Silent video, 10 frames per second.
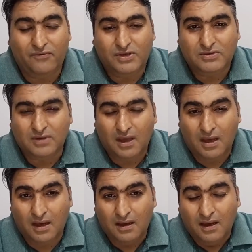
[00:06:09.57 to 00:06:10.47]

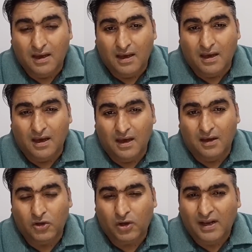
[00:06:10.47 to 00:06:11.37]

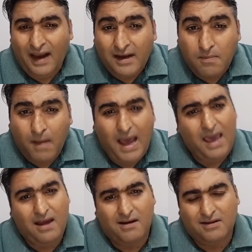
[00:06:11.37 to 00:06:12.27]
you can
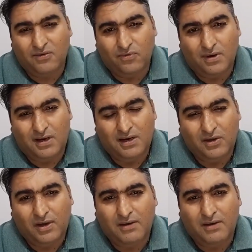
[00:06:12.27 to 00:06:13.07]
admire the world,